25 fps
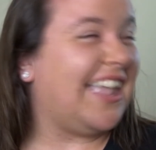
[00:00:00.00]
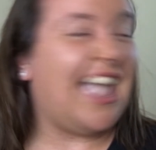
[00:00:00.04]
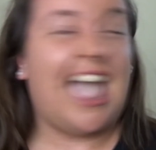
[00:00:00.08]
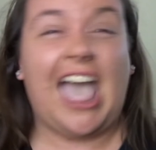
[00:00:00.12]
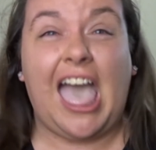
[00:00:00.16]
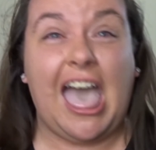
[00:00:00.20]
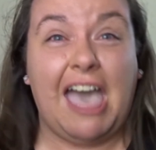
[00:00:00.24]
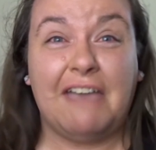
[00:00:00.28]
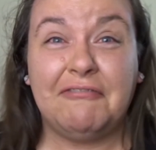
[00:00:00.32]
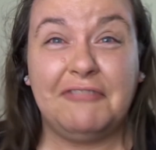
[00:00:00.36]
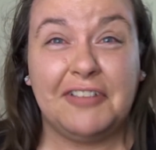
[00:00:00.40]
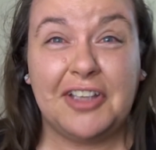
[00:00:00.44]
I
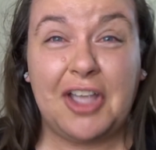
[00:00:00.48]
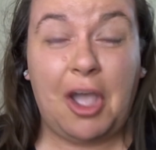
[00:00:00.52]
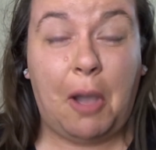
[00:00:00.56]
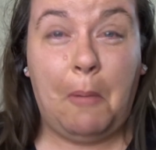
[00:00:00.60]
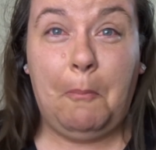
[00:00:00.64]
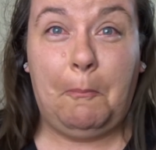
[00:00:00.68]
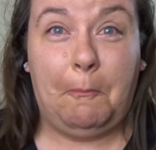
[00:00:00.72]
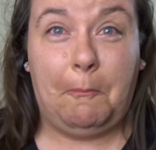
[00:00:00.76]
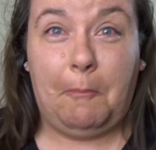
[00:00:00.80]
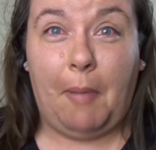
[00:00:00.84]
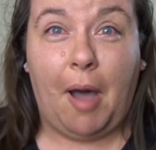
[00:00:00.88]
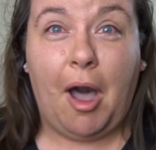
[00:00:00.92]
haven't
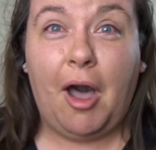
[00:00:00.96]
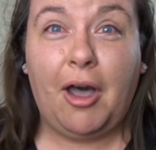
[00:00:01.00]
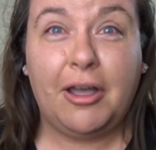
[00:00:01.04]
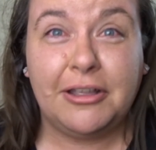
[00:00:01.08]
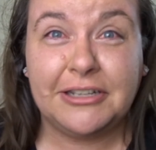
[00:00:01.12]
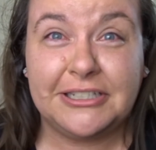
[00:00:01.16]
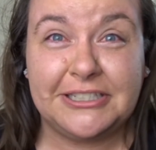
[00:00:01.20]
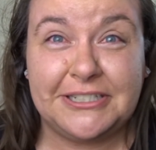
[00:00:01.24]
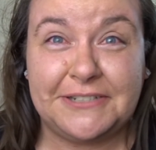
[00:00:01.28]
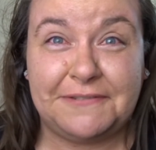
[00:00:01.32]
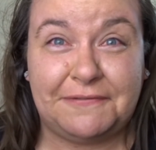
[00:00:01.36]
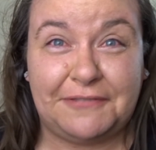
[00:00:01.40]
got
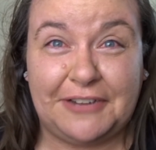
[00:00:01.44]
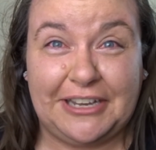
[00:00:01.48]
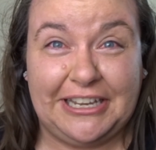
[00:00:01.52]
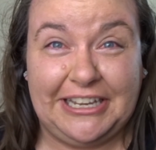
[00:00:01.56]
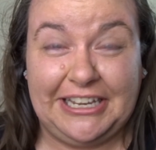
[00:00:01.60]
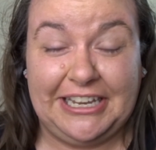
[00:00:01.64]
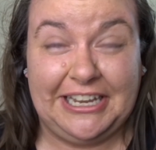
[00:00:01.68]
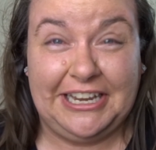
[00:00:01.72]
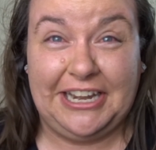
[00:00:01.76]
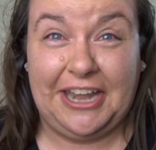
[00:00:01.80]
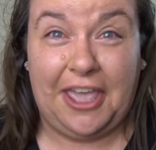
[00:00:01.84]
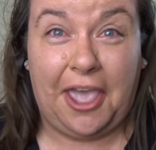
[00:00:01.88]
barge
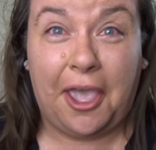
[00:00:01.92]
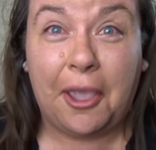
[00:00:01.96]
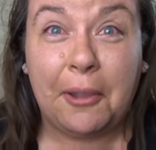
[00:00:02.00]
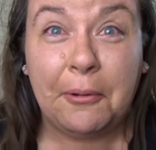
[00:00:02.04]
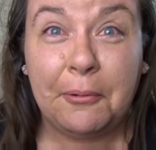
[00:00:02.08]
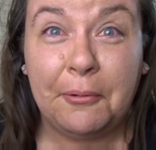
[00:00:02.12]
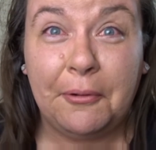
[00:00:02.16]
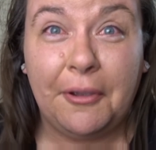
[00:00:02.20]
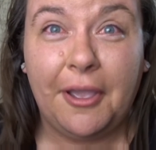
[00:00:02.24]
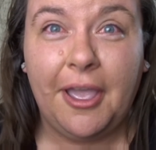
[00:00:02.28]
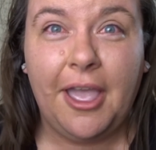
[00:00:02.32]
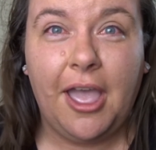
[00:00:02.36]
feet, you
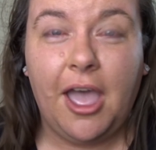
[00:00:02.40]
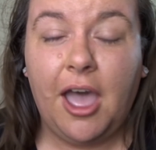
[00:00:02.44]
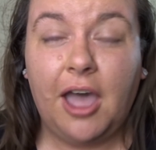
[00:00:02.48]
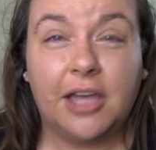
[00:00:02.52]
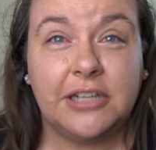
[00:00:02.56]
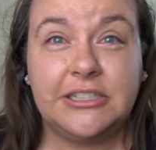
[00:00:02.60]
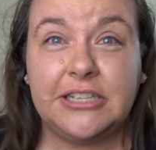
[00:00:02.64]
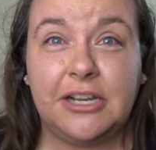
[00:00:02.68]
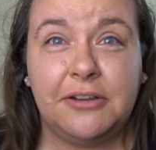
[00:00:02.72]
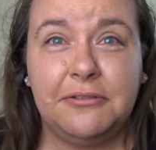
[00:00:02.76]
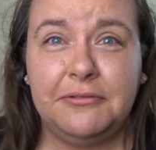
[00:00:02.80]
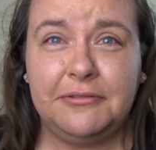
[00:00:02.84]
know.
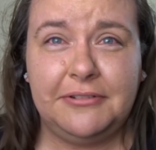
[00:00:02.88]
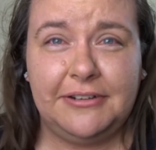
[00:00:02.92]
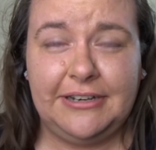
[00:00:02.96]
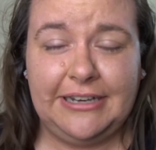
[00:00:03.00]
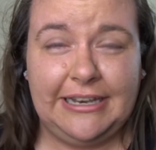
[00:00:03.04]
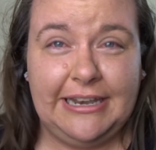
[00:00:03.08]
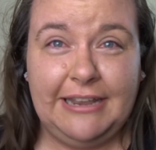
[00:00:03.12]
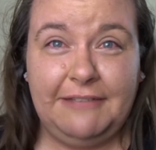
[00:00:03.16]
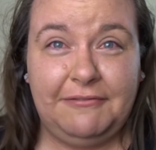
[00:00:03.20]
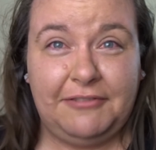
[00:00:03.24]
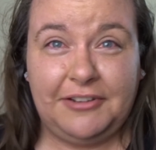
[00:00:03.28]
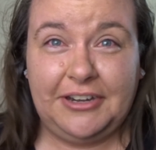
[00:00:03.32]
I don't
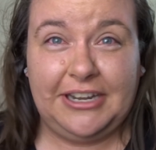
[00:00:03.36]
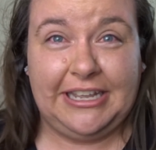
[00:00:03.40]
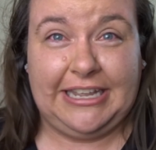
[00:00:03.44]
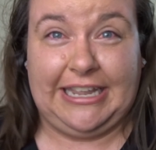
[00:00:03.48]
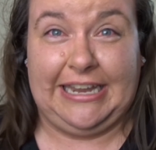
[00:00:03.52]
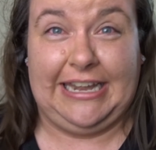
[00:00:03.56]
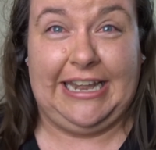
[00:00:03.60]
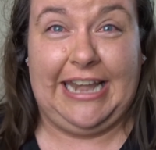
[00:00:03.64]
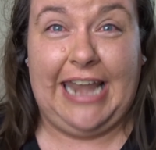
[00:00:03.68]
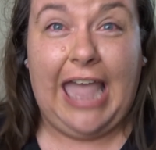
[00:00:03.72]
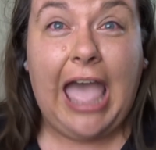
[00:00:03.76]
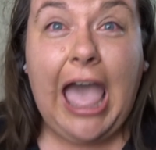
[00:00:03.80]
live on a
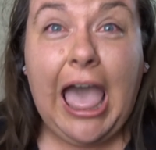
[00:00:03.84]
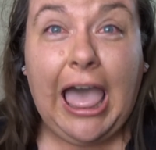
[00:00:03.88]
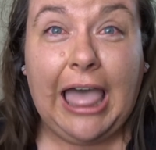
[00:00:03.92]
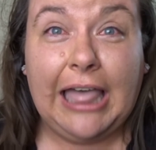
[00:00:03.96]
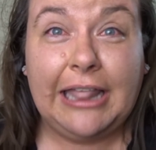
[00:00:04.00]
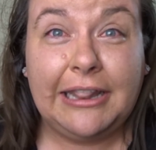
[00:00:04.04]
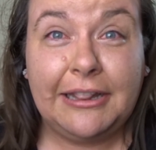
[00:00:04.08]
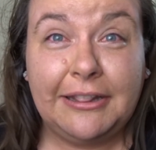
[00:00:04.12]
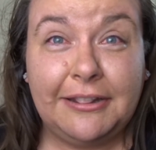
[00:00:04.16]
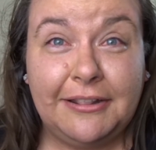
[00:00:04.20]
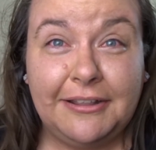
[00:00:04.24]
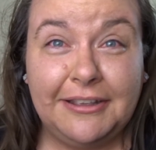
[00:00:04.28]

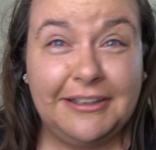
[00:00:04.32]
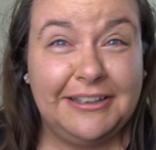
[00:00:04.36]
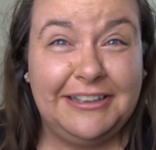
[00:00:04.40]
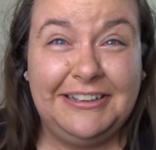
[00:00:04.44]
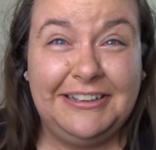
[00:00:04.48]
canal.